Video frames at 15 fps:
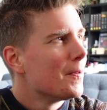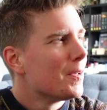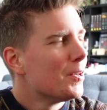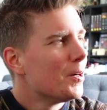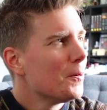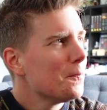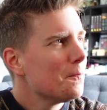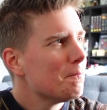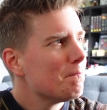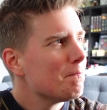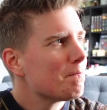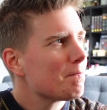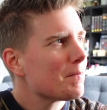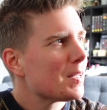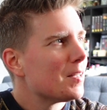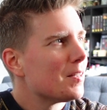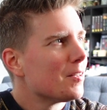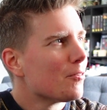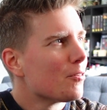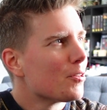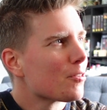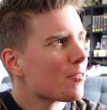you know,
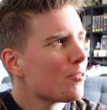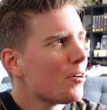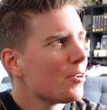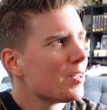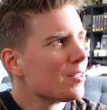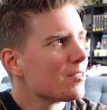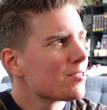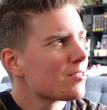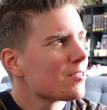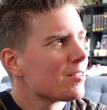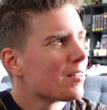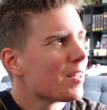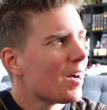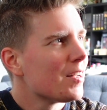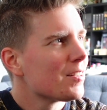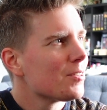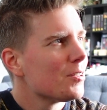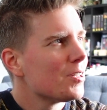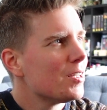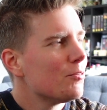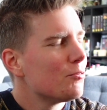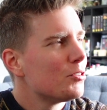the thought is that
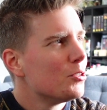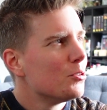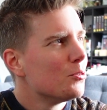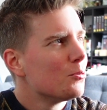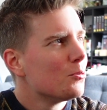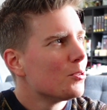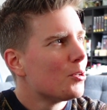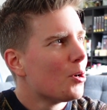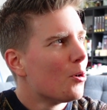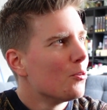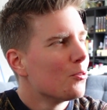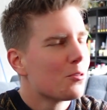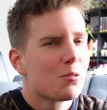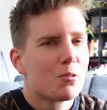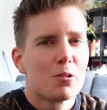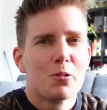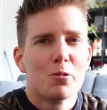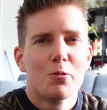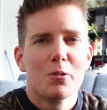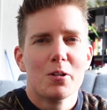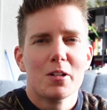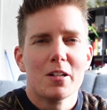if you go
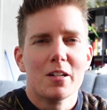through